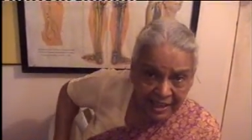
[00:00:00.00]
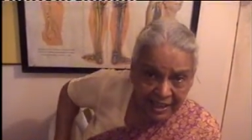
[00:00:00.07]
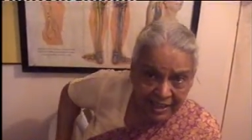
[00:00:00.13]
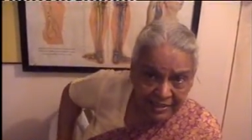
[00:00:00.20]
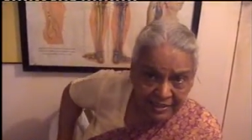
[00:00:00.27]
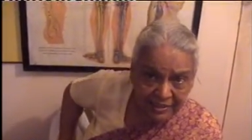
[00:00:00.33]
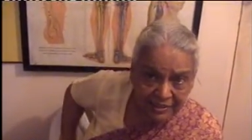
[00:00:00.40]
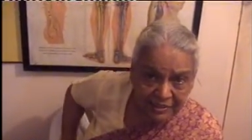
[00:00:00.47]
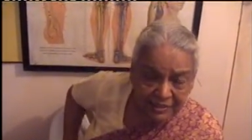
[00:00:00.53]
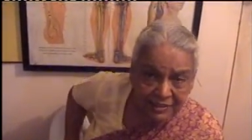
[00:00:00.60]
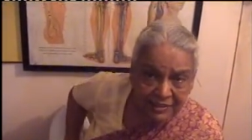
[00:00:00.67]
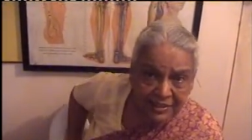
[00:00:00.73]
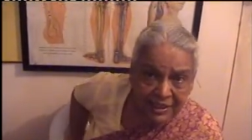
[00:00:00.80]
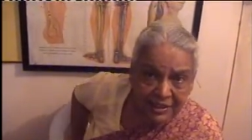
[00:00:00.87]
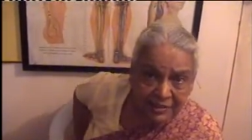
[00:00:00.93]
I
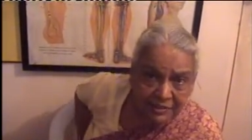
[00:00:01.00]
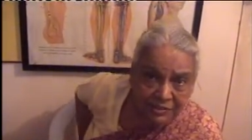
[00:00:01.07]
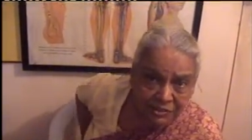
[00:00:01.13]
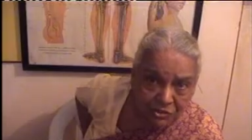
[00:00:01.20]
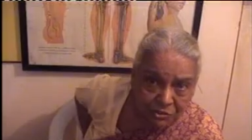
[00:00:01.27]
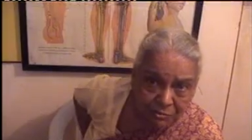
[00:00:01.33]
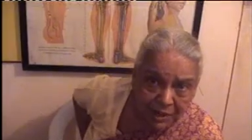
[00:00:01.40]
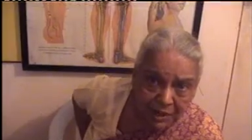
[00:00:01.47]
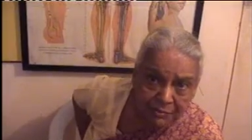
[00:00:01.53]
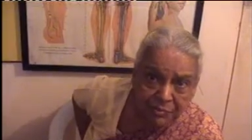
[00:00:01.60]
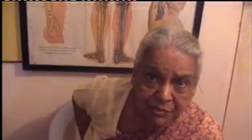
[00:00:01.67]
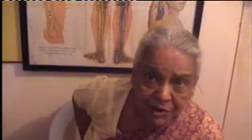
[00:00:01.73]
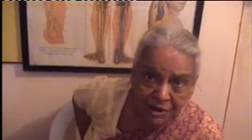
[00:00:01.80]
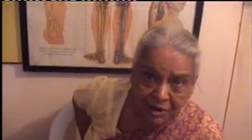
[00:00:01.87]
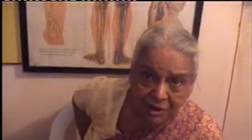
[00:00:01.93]
can get to my
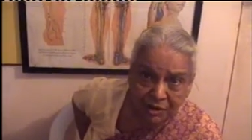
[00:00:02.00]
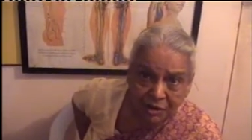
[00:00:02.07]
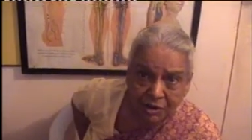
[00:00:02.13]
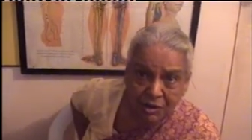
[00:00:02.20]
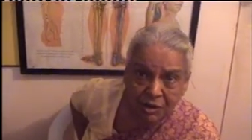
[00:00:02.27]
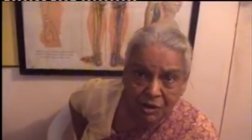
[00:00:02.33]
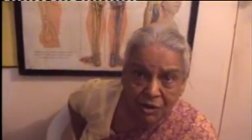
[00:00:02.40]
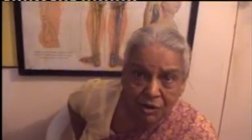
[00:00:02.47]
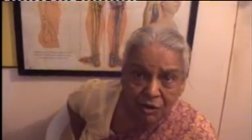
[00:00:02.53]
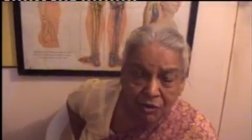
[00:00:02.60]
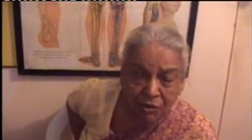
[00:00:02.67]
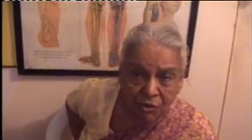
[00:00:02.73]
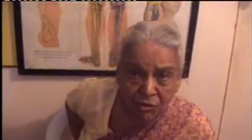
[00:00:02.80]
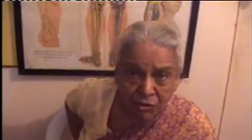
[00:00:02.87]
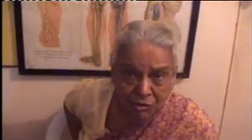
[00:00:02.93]
bra mm-hmm.
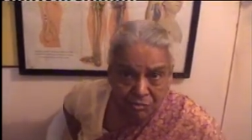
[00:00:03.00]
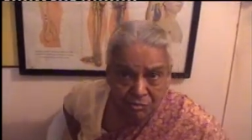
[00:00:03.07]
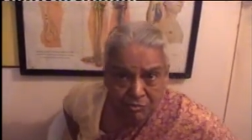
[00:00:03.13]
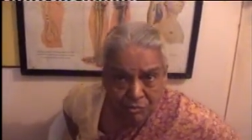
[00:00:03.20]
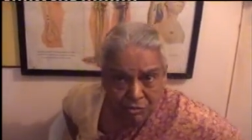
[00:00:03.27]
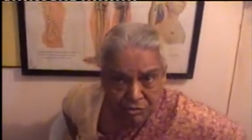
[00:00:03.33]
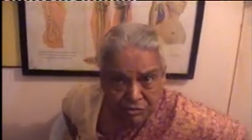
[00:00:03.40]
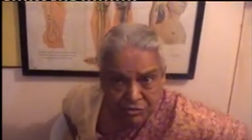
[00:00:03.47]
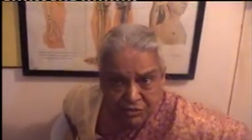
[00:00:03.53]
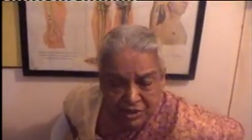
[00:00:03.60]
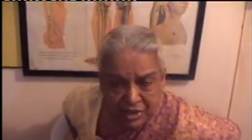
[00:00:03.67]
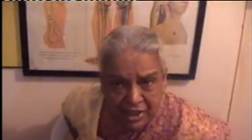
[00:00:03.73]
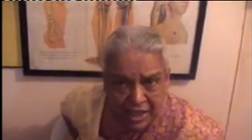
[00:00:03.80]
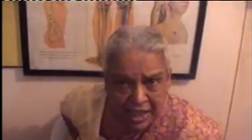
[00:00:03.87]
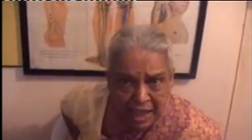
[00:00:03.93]
almost
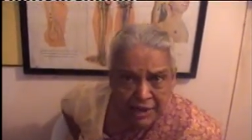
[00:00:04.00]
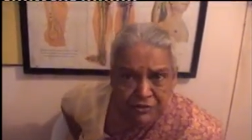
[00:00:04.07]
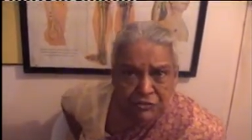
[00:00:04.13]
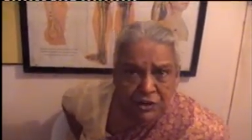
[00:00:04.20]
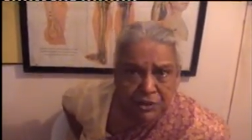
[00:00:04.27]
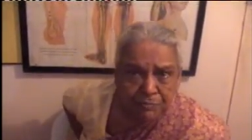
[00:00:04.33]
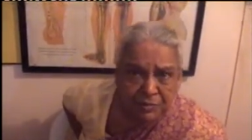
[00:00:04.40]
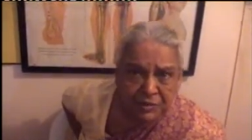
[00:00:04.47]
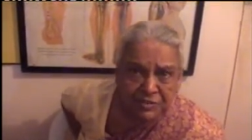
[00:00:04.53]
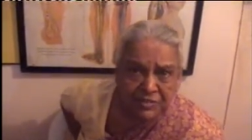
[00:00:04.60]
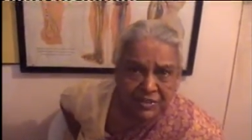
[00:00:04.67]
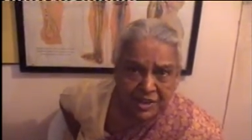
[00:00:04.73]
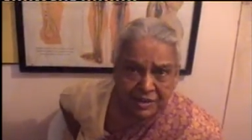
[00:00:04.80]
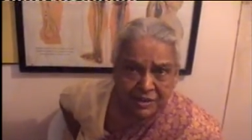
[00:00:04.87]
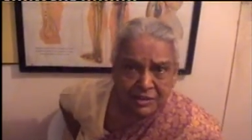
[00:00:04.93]
100%.
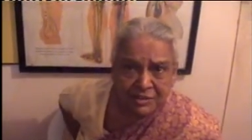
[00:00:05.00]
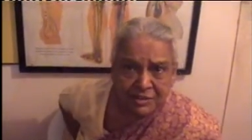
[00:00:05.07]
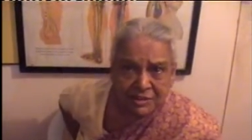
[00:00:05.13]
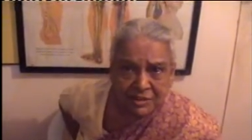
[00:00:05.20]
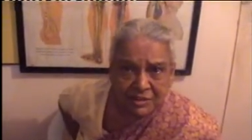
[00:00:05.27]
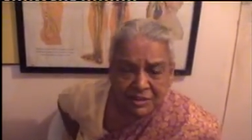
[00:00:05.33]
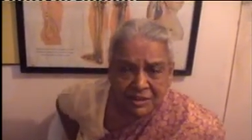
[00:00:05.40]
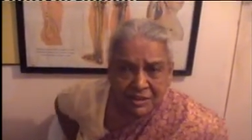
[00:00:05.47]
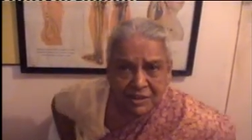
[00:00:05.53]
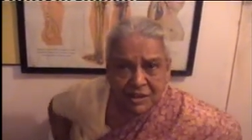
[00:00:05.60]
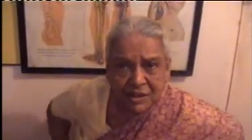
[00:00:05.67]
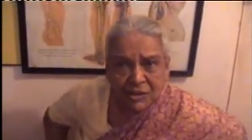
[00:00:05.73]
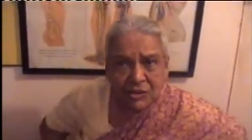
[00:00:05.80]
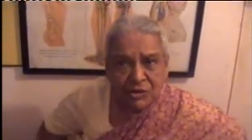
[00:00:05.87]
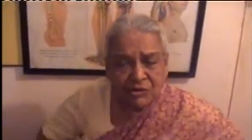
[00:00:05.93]
Mm.
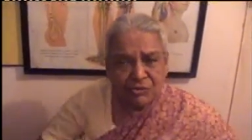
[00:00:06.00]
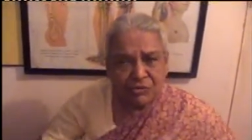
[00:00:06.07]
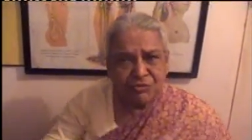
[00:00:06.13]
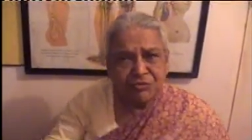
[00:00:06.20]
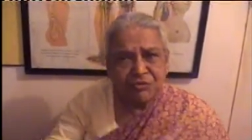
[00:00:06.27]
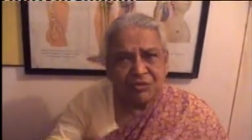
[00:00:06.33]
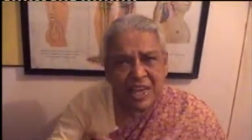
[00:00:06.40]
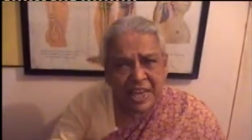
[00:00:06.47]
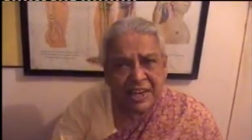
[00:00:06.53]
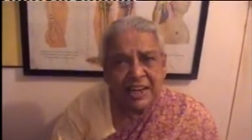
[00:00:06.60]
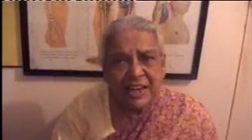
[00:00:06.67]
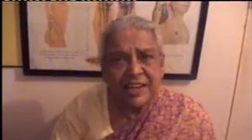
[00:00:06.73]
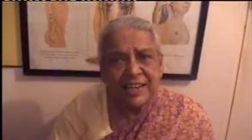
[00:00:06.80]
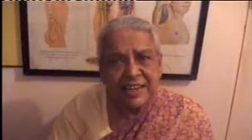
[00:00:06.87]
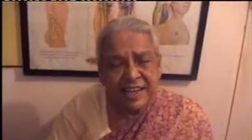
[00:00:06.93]

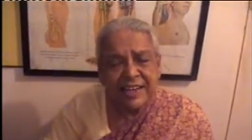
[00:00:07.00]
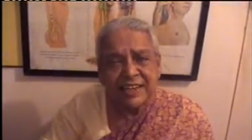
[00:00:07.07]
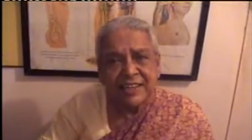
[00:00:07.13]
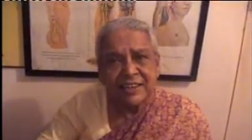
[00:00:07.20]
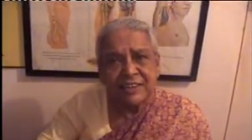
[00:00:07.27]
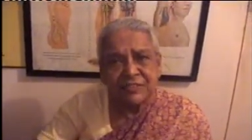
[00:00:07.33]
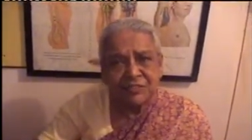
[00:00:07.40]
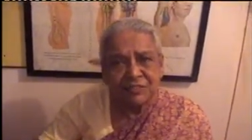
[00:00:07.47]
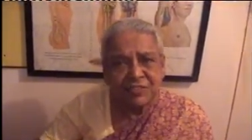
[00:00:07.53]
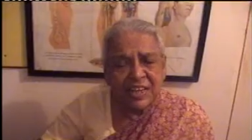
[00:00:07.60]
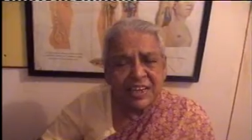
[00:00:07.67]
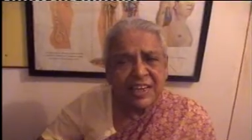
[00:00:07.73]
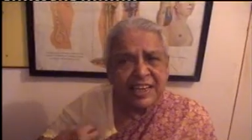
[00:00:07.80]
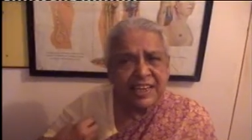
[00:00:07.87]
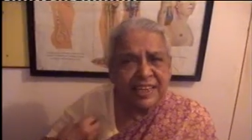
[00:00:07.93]
Very little,
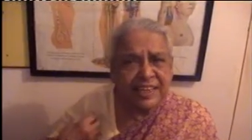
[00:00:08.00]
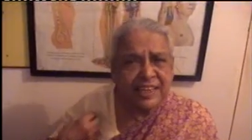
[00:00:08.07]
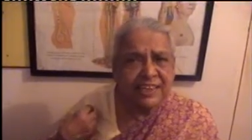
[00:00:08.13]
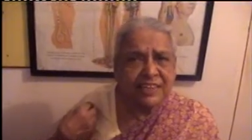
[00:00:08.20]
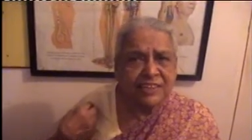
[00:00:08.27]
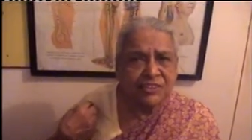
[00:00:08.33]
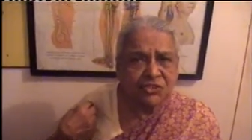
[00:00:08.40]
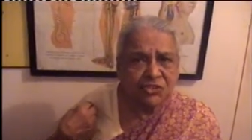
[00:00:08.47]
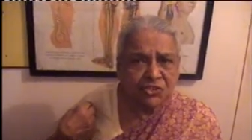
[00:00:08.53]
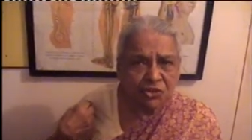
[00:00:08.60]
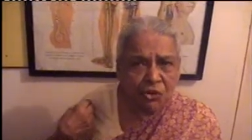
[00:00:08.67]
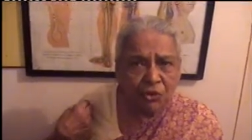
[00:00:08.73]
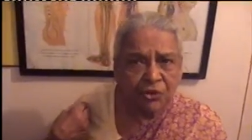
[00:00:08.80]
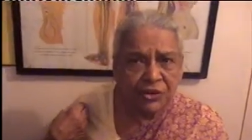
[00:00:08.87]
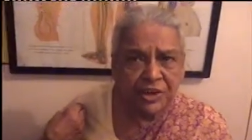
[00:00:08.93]
very little
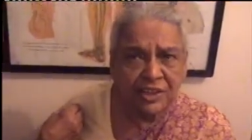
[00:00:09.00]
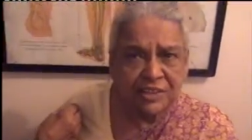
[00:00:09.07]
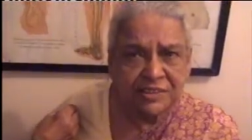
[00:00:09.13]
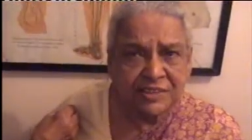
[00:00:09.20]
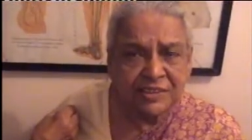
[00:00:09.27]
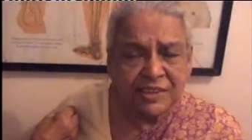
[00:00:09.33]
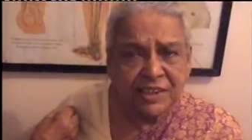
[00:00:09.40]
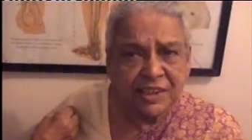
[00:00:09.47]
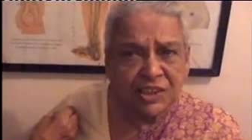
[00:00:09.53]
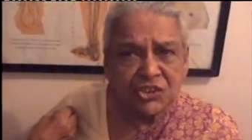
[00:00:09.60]
soreness. Yeah.